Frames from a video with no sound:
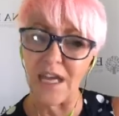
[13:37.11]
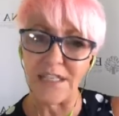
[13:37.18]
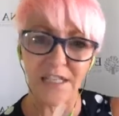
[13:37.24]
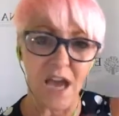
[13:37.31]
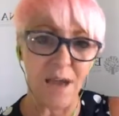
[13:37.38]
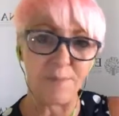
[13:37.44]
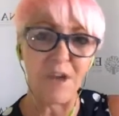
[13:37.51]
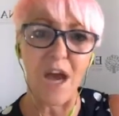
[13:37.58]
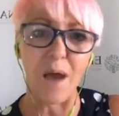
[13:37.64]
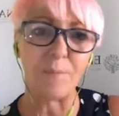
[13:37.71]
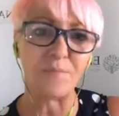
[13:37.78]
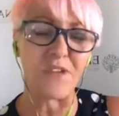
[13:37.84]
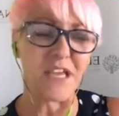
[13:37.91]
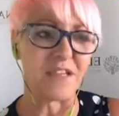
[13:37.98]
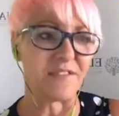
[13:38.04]
Time to
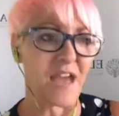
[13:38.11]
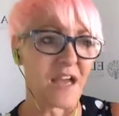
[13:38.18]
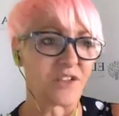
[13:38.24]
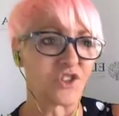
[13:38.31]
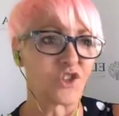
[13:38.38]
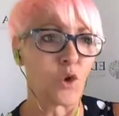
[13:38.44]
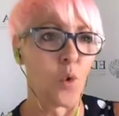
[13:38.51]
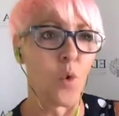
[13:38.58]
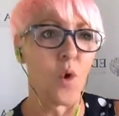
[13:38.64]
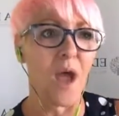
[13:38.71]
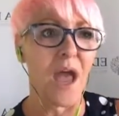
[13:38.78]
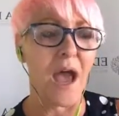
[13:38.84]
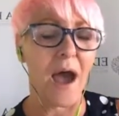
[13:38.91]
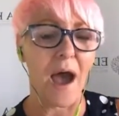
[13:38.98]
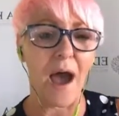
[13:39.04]
update that. So,
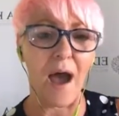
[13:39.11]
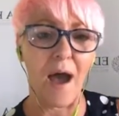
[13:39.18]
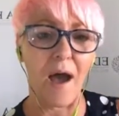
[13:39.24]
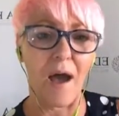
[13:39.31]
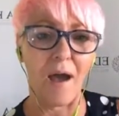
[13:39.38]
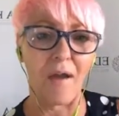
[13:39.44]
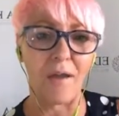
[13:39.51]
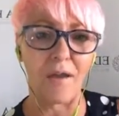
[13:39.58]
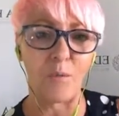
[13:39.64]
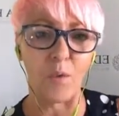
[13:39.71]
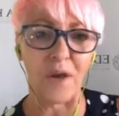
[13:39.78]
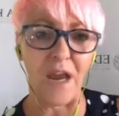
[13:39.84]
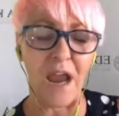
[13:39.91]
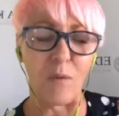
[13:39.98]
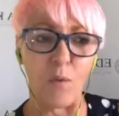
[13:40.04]

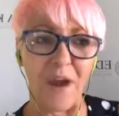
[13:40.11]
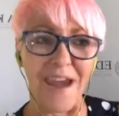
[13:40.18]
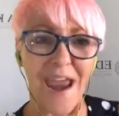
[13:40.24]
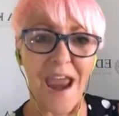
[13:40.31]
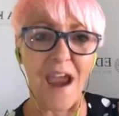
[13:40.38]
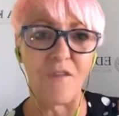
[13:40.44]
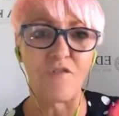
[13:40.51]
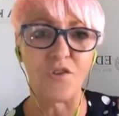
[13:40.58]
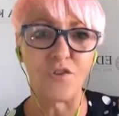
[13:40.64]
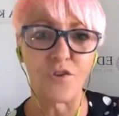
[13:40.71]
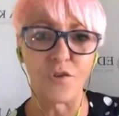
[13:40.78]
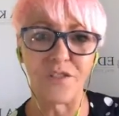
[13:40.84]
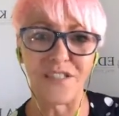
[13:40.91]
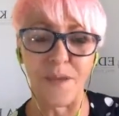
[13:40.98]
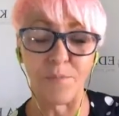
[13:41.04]
whenever
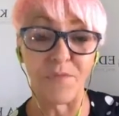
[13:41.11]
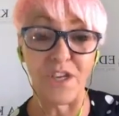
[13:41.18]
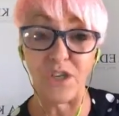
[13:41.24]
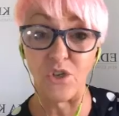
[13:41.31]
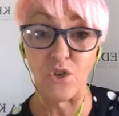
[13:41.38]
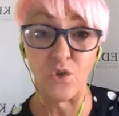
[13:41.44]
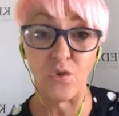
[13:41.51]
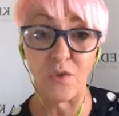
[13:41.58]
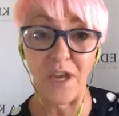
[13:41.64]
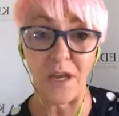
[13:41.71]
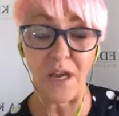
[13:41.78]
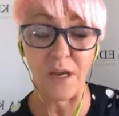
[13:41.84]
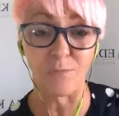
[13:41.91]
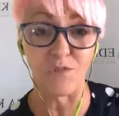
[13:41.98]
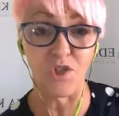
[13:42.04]
there's something new
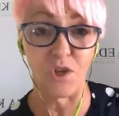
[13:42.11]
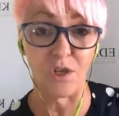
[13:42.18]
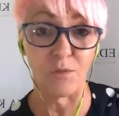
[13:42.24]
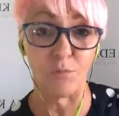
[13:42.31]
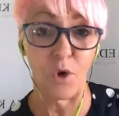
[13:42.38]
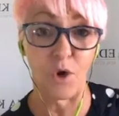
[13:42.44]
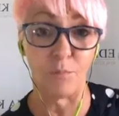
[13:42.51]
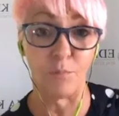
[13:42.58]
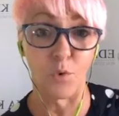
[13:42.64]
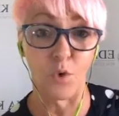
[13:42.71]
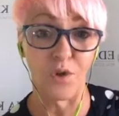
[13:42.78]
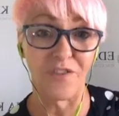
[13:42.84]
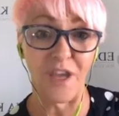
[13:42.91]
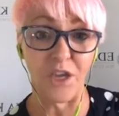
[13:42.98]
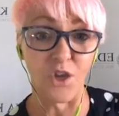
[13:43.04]
that comes on
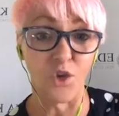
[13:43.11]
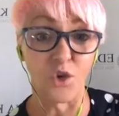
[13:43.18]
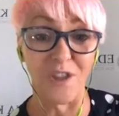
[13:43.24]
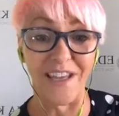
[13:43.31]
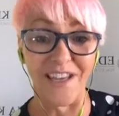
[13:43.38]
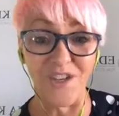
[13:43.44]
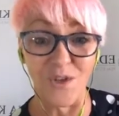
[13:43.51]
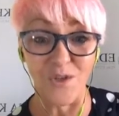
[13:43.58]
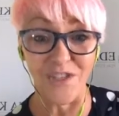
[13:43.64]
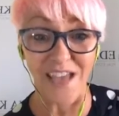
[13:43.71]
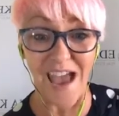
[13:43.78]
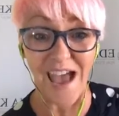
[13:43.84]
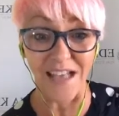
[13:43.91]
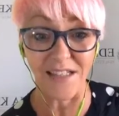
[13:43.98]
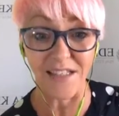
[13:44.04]
board that your lender's
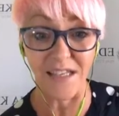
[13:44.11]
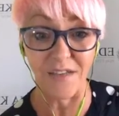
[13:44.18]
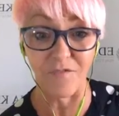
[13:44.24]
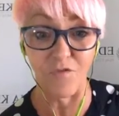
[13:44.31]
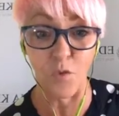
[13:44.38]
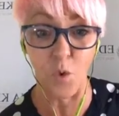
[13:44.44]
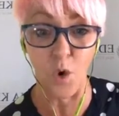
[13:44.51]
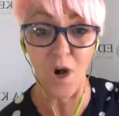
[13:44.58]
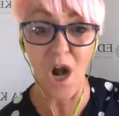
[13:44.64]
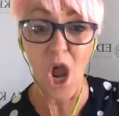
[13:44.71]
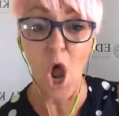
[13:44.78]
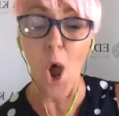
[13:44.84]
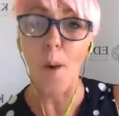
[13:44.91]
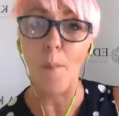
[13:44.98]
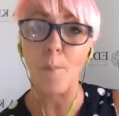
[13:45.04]
asking for,
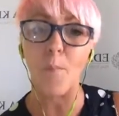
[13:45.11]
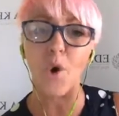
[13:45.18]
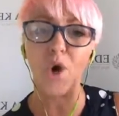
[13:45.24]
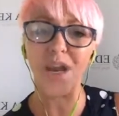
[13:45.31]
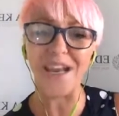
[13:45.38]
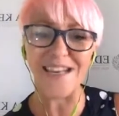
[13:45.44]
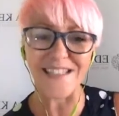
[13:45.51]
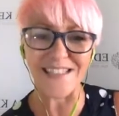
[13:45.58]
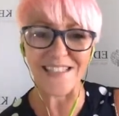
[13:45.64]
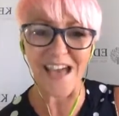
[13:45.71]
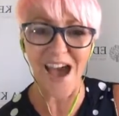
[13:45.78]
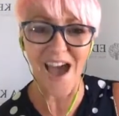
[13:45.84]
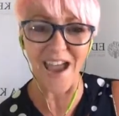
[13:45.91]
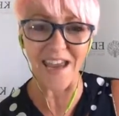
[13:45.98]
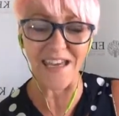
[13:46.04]
put it
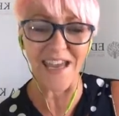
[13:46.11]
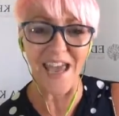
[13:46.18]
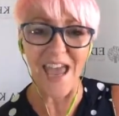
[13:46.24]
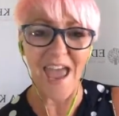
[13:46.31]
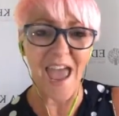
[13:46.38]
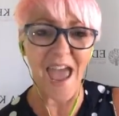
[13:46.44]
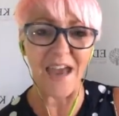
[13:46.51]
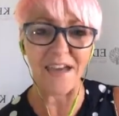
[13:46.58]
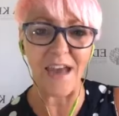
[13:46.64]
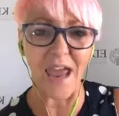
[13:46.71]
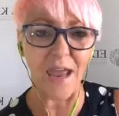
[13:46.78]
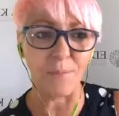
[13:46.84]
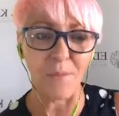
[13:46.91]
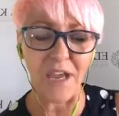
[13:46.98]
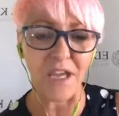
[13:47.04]
aside
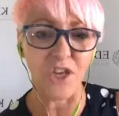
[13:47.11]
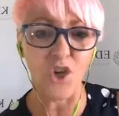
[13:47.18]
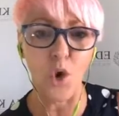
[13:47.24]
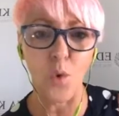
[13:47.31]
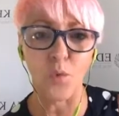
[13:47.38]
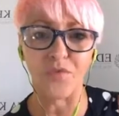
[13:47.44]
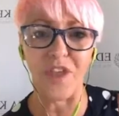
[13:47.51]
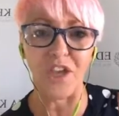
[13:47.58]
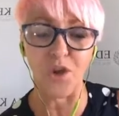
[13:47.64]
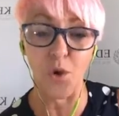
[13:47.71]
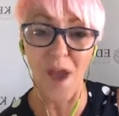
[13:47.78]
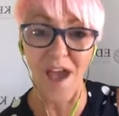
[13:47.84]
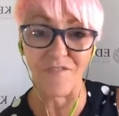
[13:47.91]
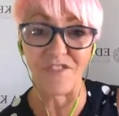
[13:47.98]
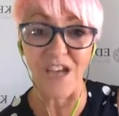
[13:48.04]
and make a note that you
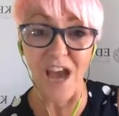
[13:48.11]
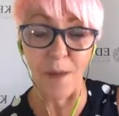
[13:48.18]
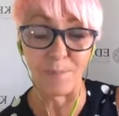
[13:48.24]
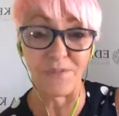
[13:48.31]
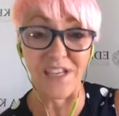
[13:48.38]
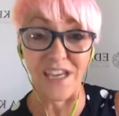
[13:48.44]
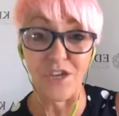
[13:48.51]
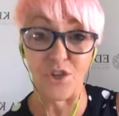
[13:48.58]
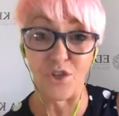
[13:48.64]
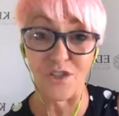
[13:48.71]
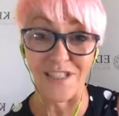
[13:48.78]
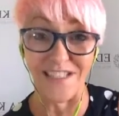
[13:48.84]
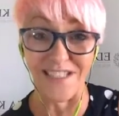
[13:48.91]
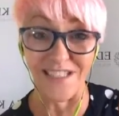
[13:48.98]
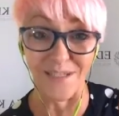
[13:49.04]
have to update your
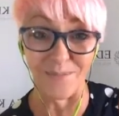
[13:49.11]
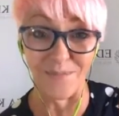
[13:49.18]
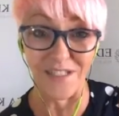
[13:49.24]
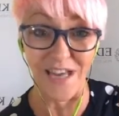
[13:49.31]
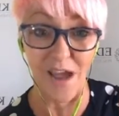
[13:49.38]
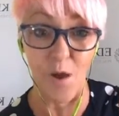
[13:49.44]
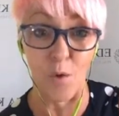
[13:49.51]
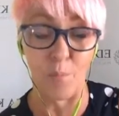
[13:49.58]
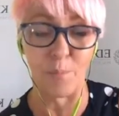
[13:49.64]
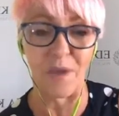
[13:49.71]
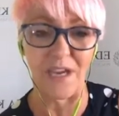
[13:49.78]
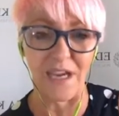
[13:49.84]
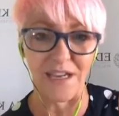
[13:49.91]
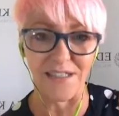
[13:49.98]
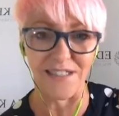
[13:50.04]
systems now
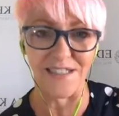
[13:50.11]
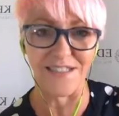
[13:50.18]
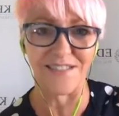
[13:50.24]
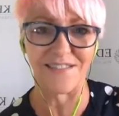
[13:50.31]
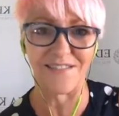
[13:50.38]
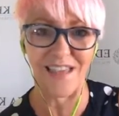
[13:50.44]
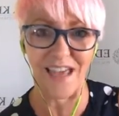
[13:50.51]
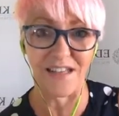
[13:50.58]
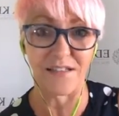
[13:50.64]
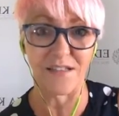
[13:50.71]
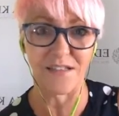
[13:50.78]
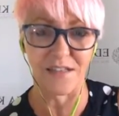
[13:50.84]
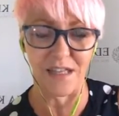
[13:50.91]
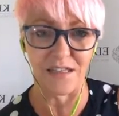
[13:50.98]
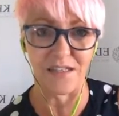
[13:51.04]
because
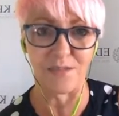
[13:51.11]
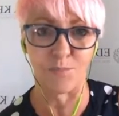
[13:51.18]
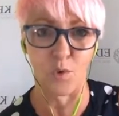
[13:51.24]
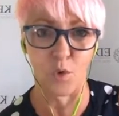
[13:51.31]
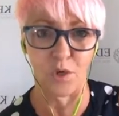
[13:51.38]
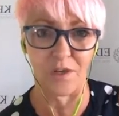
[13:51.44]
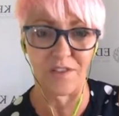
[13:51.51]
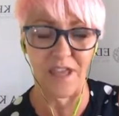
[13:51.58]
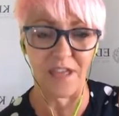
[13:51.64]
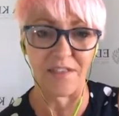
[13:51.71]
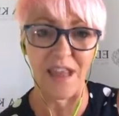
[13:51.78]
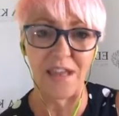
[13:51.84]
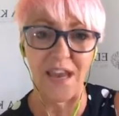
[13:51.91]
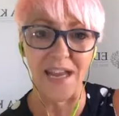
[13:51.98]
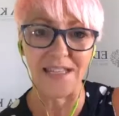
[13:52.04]
that's important.
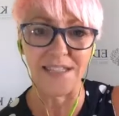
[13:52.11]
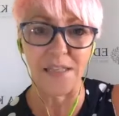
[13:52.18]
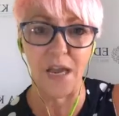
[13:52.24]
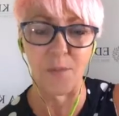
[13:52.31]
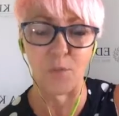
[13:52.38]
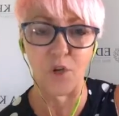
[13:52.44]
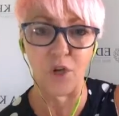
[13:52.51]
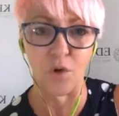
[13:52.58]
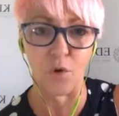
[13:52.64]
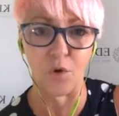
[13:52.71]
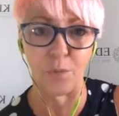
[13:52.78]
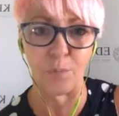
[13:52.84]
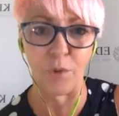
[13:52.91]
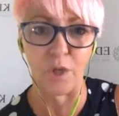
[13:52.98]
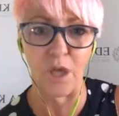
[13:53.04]
Then next time when you go
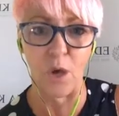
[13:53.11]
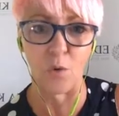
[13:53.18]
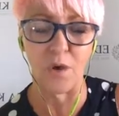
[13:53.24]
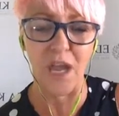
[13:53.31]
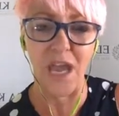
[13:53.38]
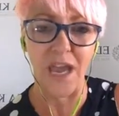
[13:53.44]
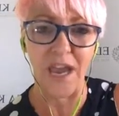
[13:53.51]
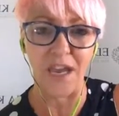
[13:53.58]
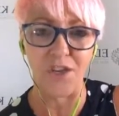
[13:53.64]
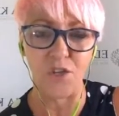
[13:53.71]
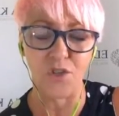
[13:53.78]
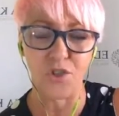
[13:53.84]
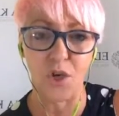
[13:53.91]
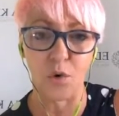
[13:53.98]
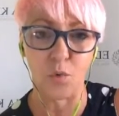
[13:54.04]
to pull out and you
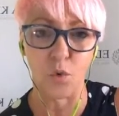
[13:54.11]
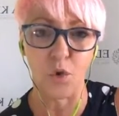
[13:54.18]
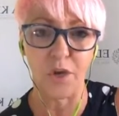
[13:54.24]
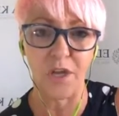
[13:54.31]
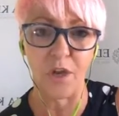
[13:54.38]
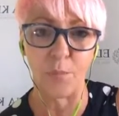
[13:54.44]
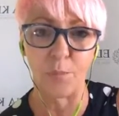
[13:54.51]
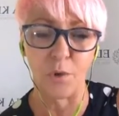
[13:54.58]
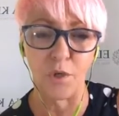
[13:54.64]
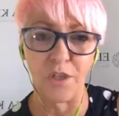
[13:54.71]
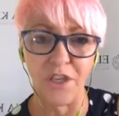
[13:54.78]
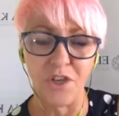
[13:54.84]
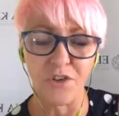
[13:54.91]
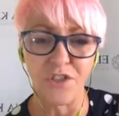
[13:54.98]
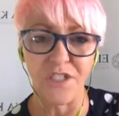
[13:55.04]
start working on
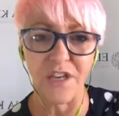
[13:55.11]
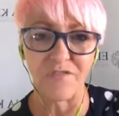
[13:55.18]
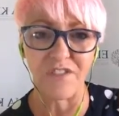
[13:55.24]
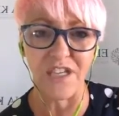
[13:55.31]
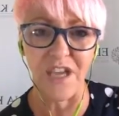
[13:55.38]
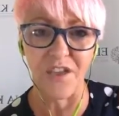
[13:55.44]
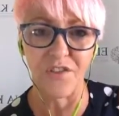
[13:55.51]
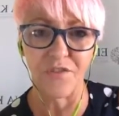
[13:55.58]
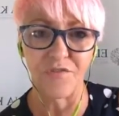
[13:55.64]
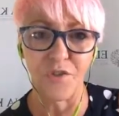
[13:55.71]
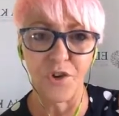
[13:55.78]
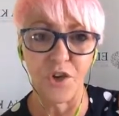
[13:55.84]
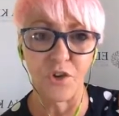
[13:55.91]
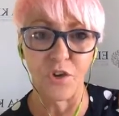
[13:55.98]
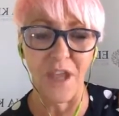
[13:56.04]
pulling your stuff together for
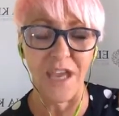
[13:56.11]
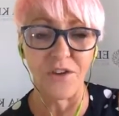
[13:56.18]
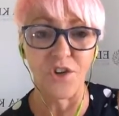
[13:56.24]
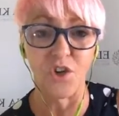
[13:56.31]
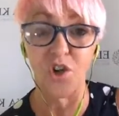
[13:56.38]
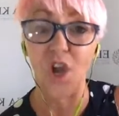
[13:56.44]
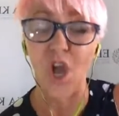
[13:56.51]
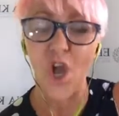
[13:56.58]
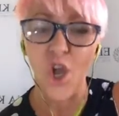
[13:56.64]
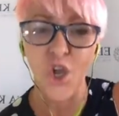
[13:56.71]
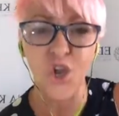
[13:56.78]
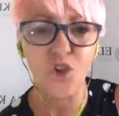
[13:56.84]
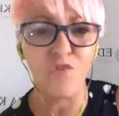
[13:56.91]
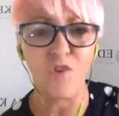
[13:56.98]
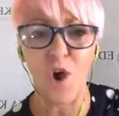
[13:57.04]
your lender,
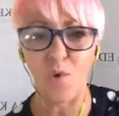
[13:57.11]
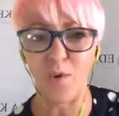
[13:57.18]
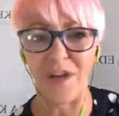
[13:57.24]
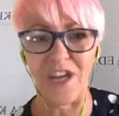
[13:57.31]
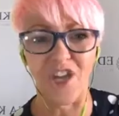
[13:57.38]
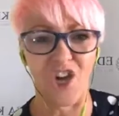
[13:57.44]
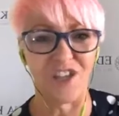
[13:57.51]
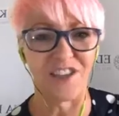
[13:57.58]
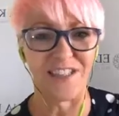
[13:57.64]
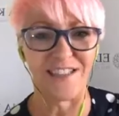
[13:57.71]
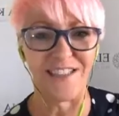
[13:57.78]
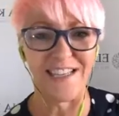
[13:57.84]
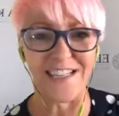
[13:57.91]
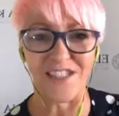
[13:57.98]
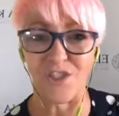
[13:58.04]
you've already got the
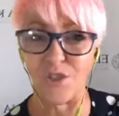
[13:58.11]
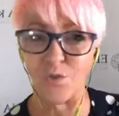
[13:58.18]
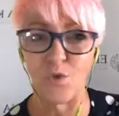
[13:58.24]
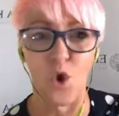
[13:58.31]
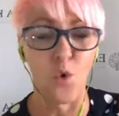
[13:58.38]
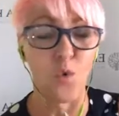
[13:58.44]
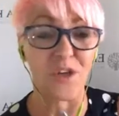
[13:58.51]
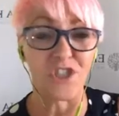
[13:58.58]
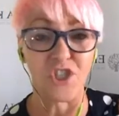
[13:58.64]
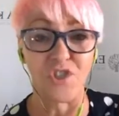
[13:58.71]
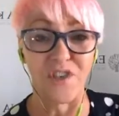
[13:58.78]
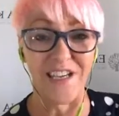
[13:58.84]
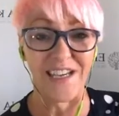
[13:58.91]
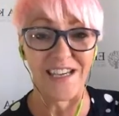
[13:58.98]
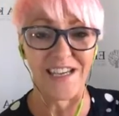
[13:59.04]
list. You know what you
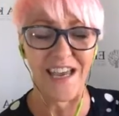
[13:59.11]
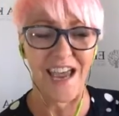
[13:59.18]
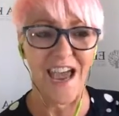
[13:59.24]
need.